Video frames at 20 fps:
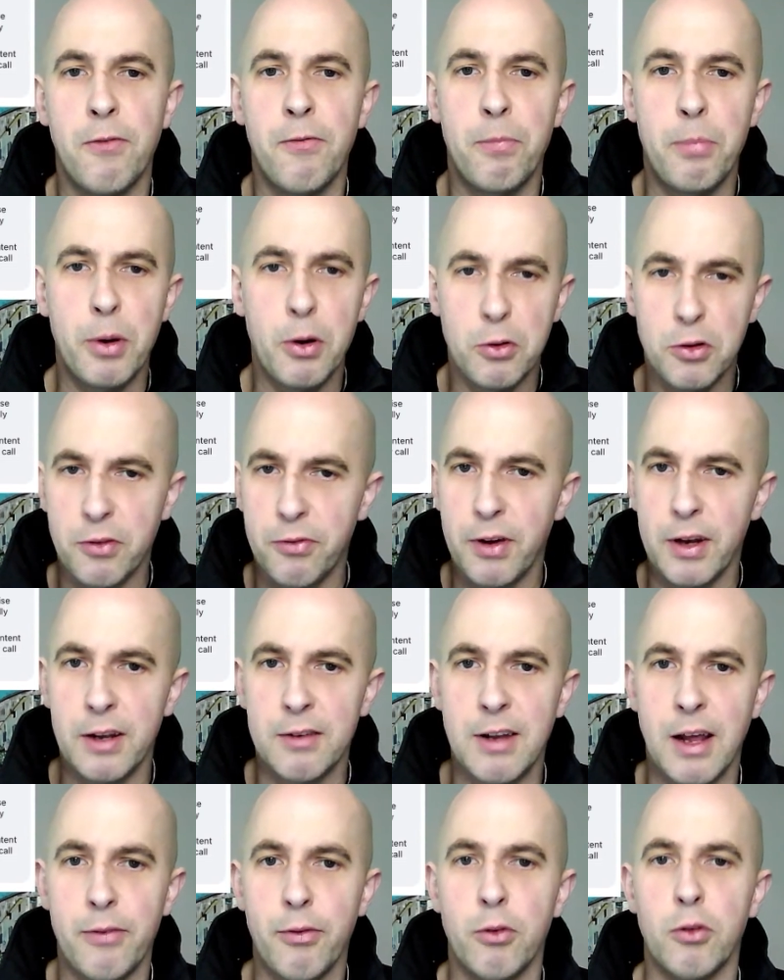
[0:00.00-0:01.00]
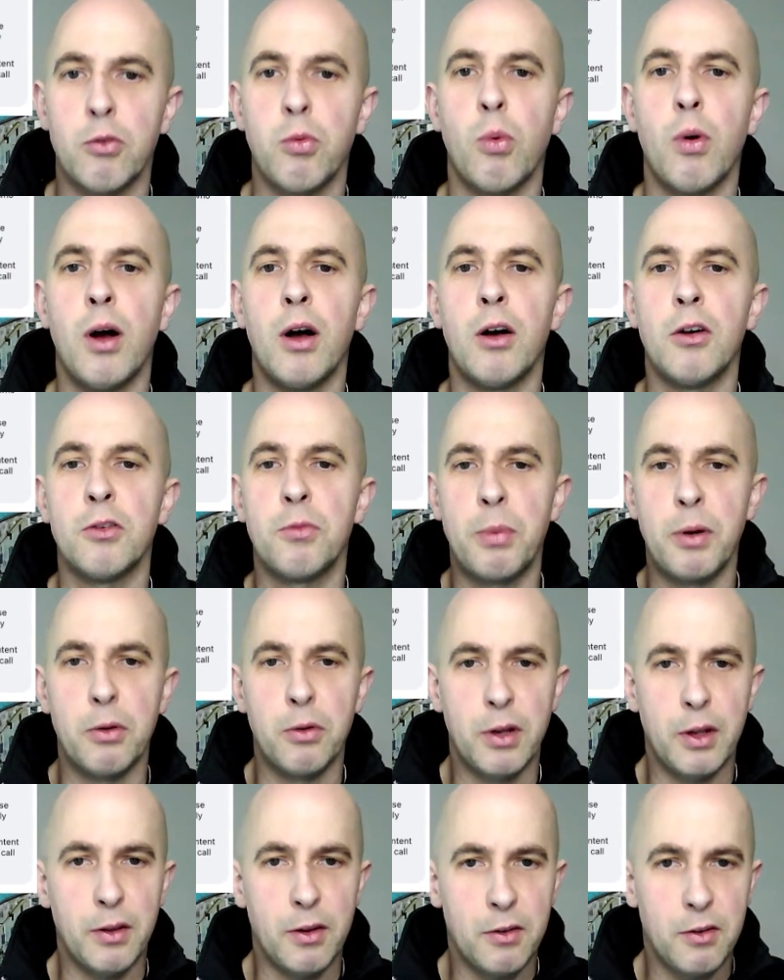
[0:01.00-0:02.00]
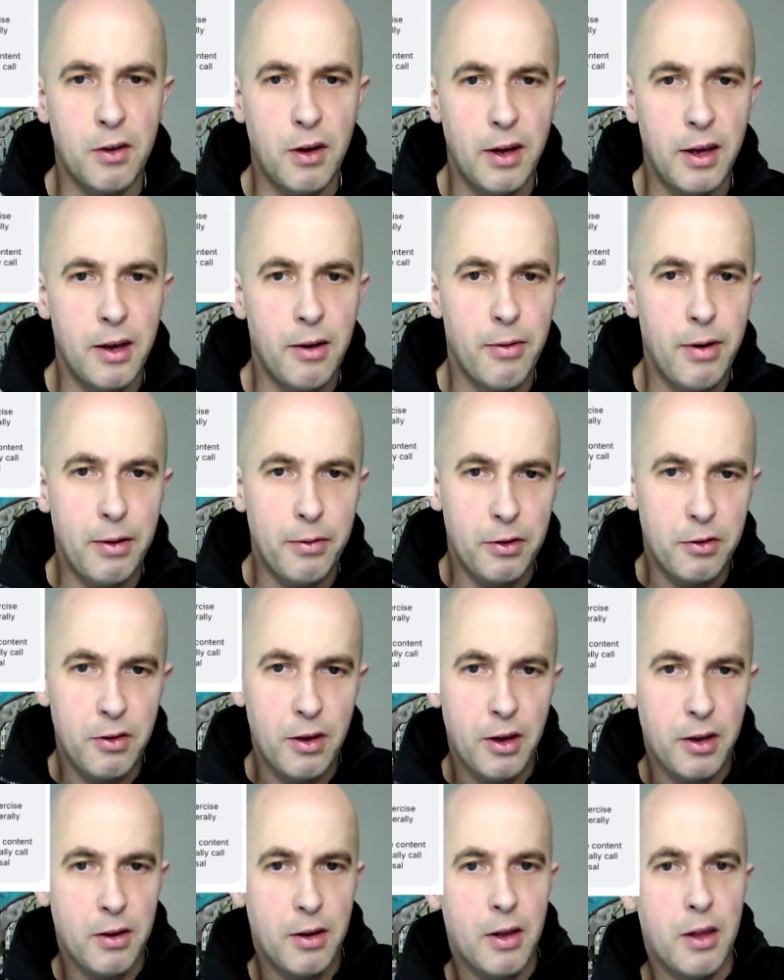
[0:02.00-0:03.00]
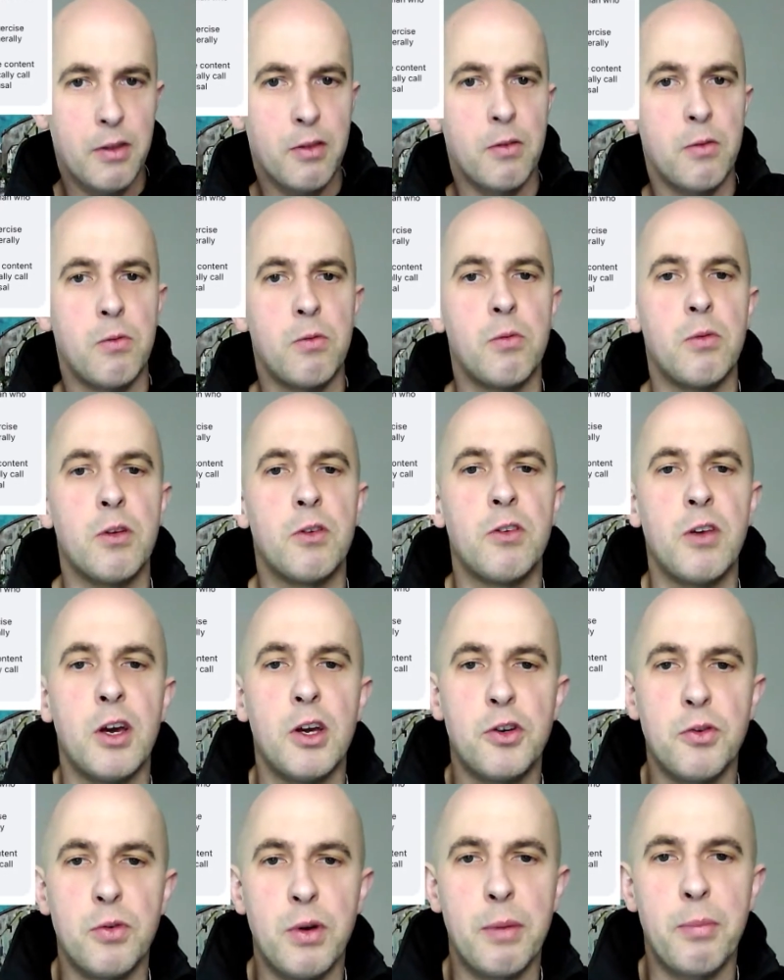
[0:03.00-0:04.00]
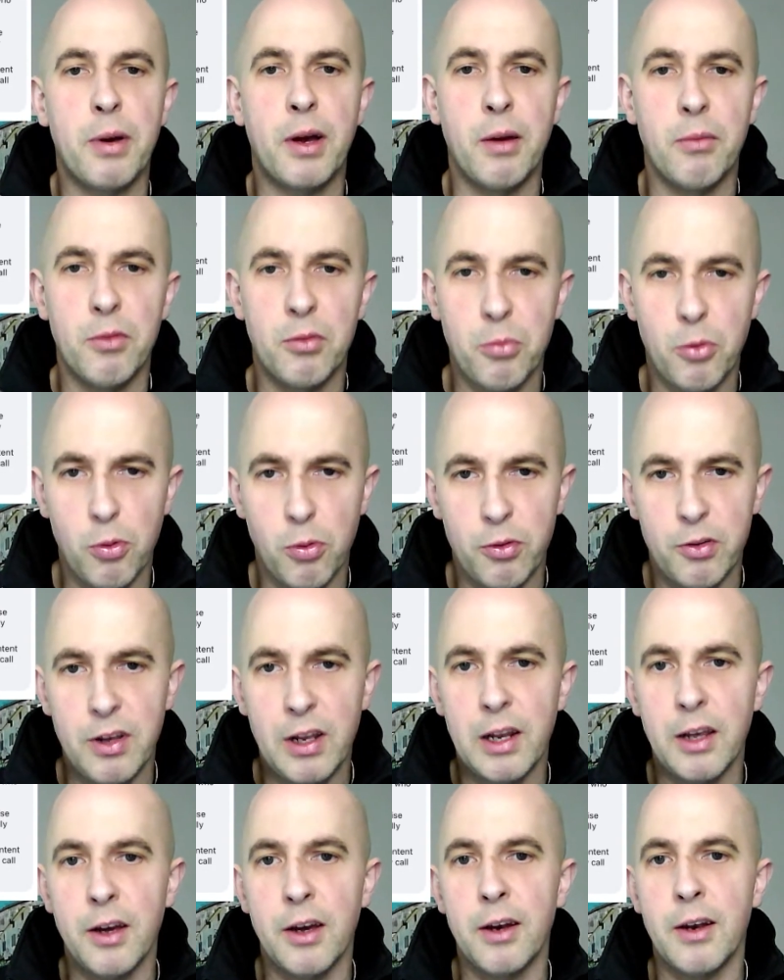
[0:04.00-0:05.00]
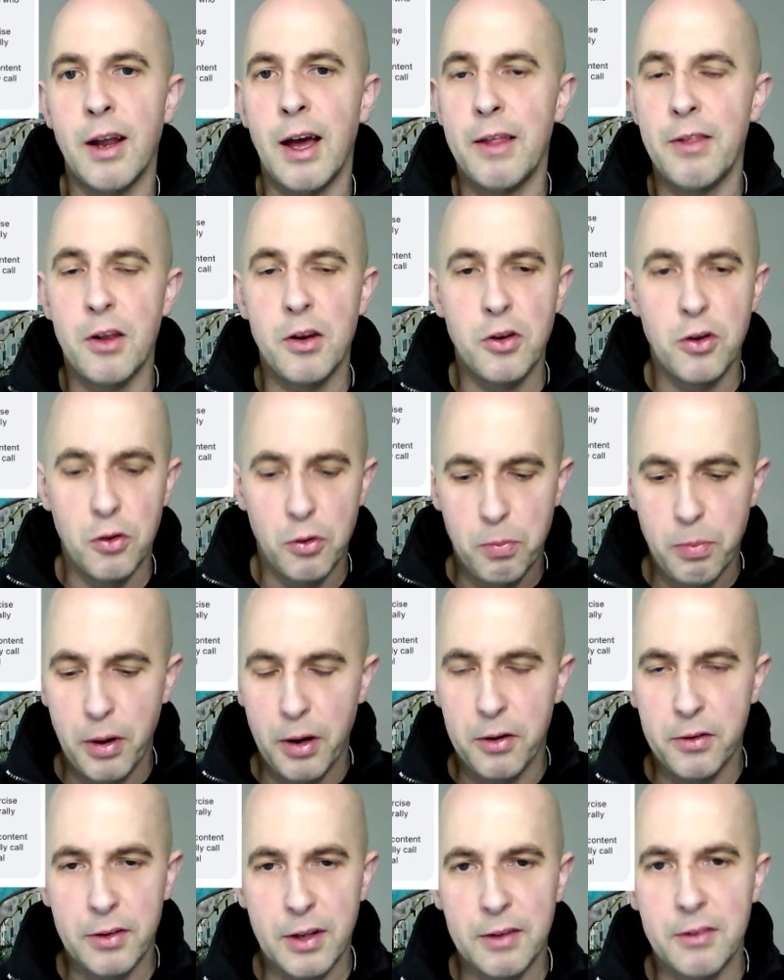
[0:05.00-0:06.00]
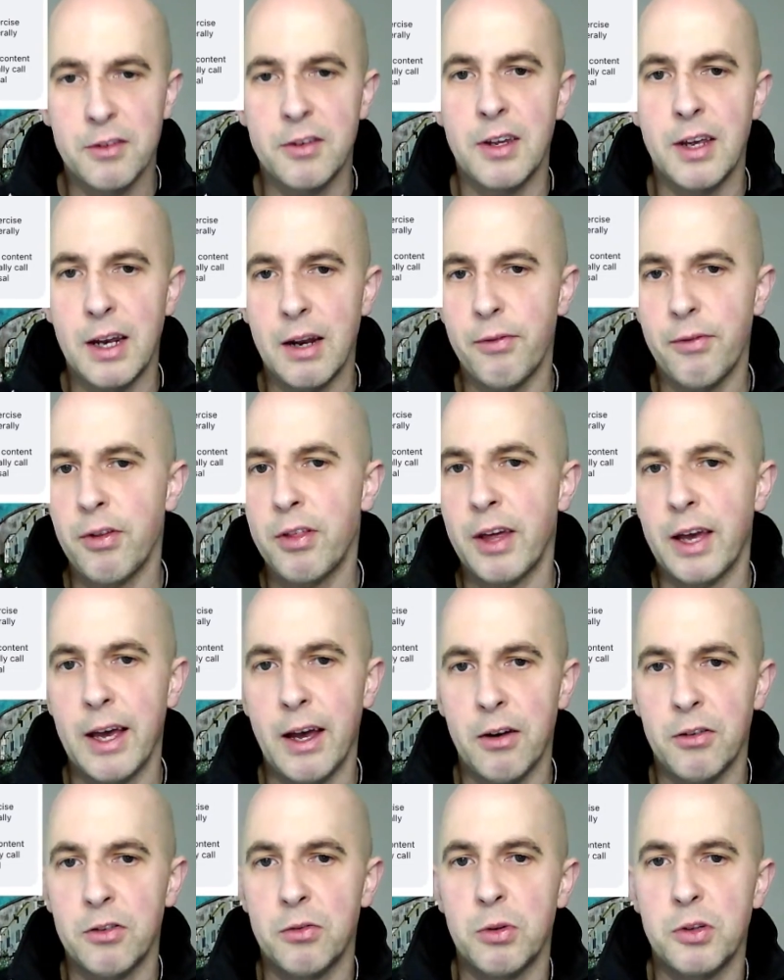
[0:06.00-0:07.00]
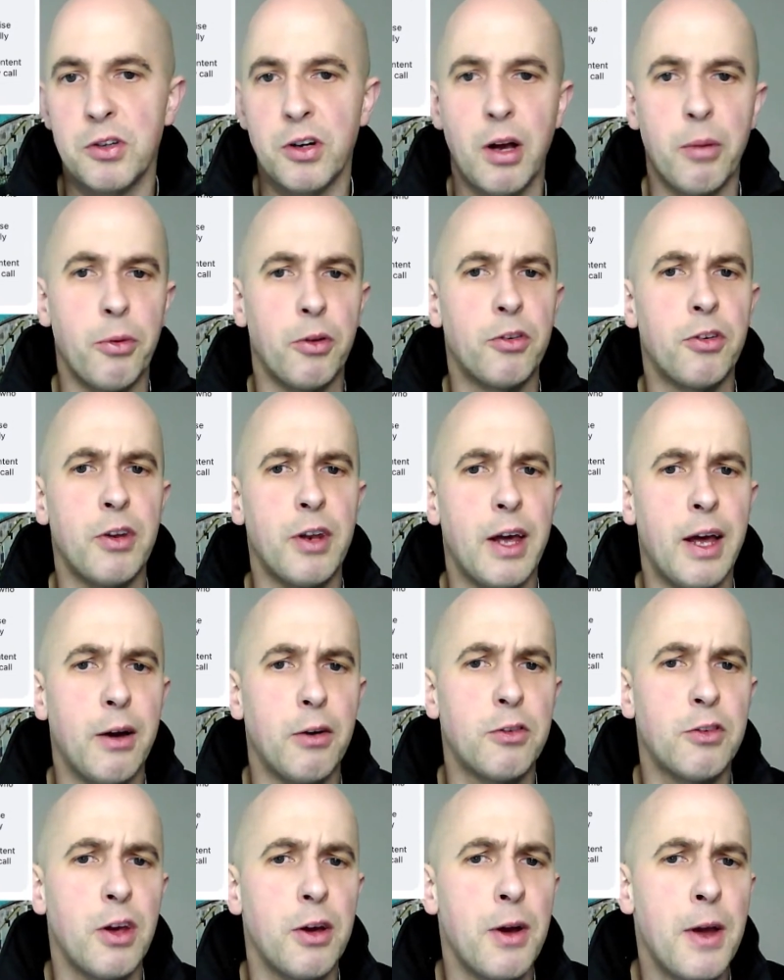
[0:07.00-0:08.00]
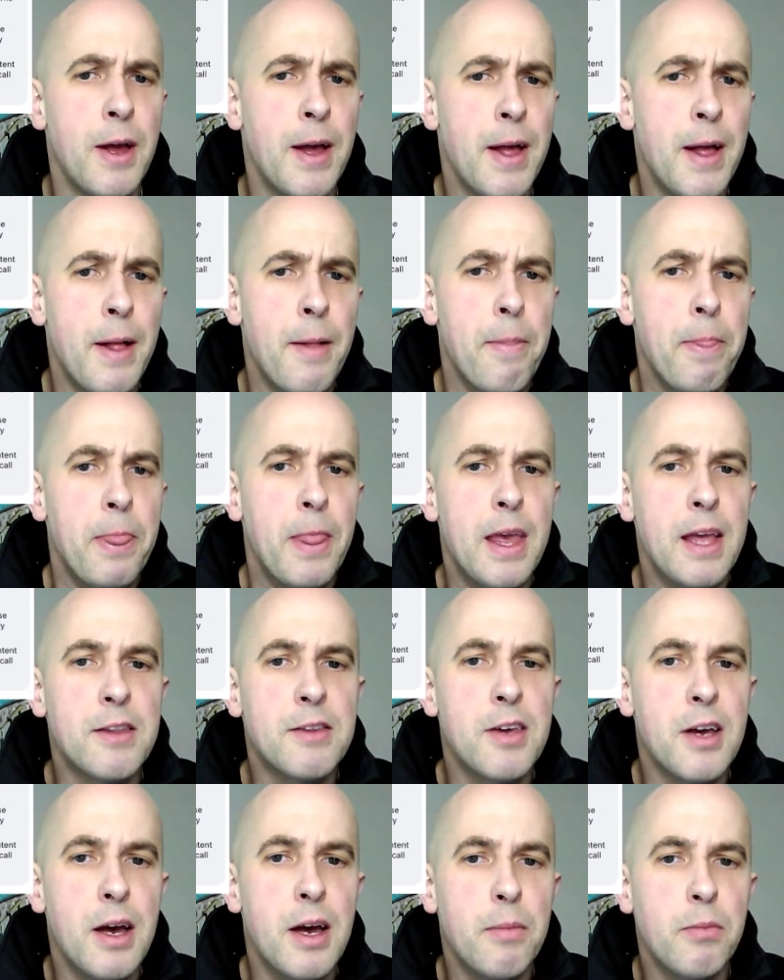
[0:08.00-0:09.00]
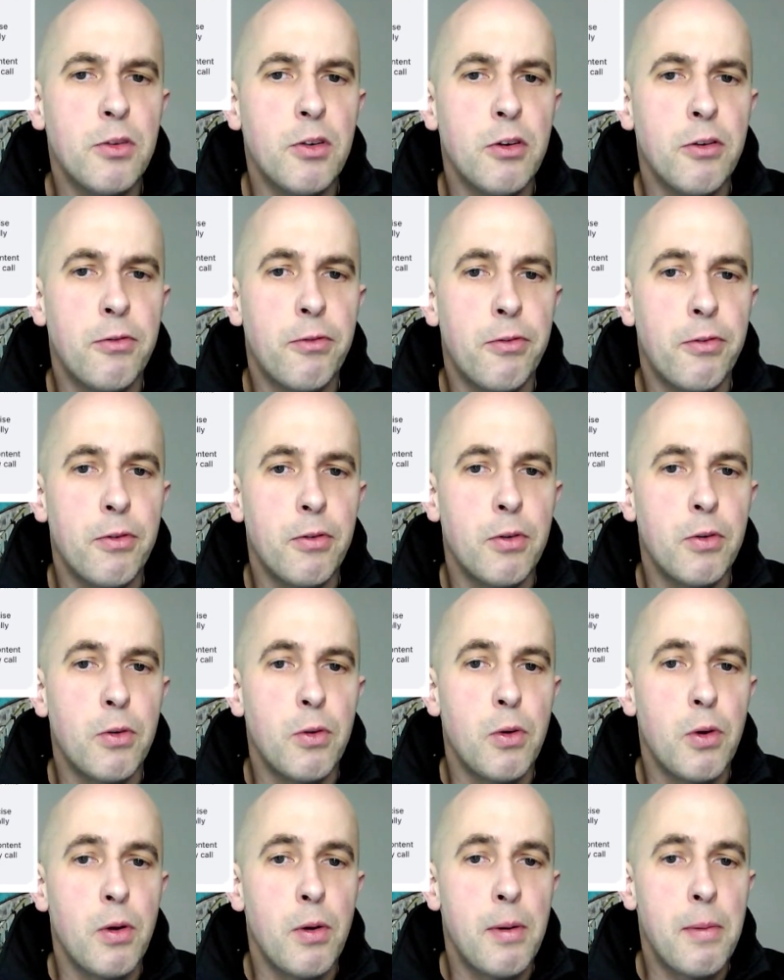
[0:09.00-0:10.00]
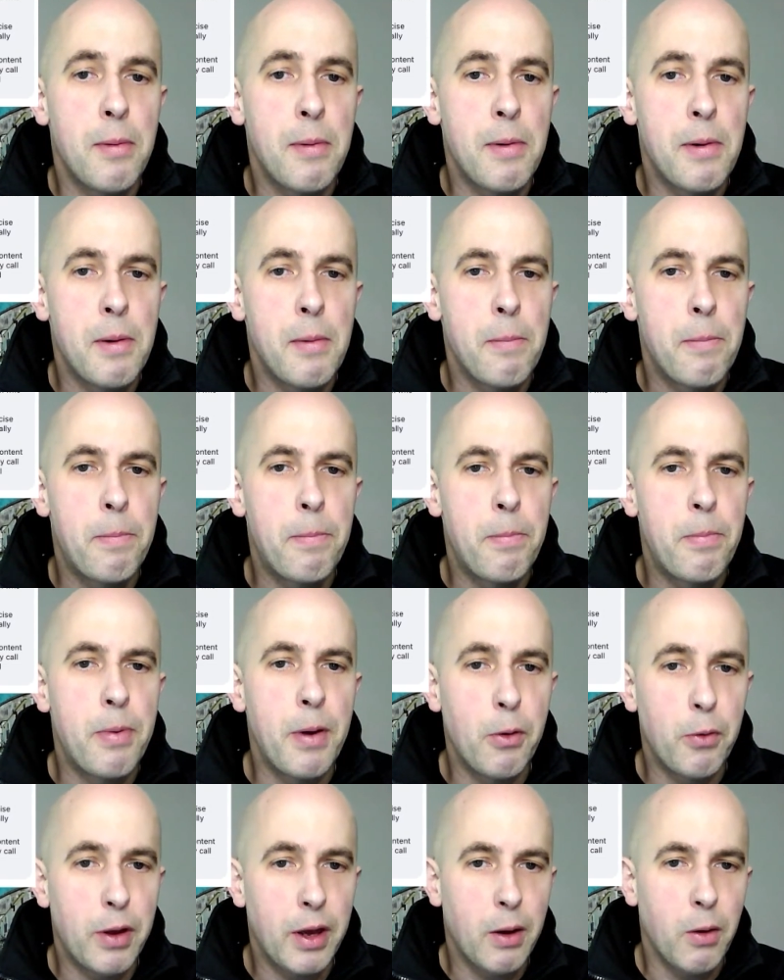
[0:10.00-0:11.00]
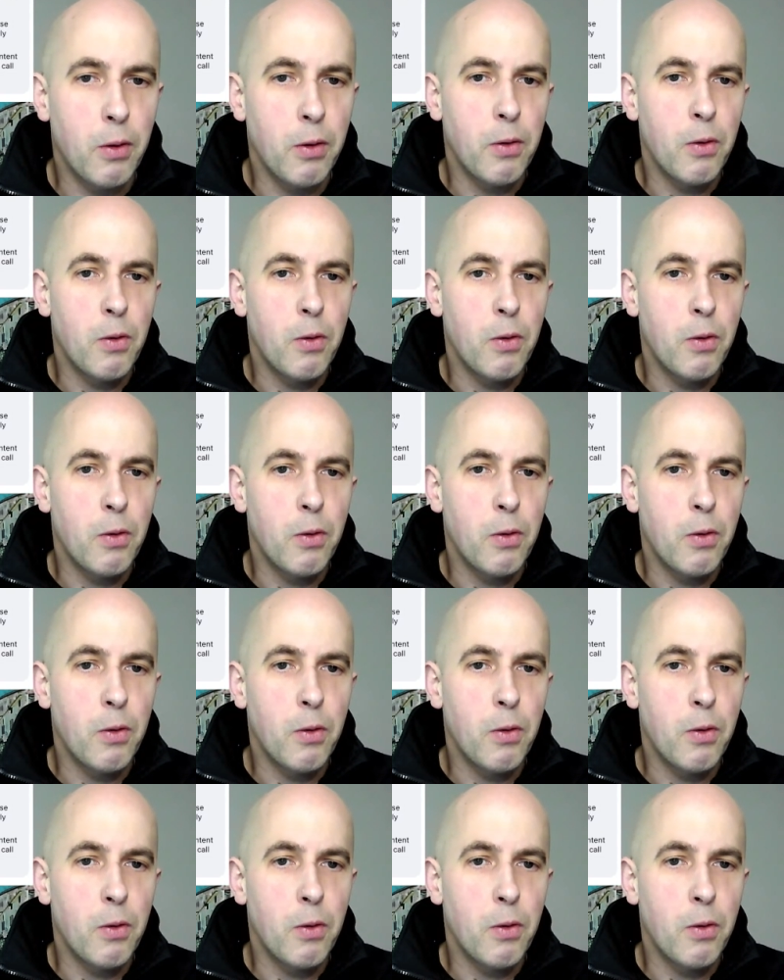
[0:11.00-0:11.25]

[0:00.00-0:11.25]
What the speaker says: build your fitness levels whilst building the site around the surgery becomes more resilient, and then your bone density and everything else, which I'll come on to now. So in terms of building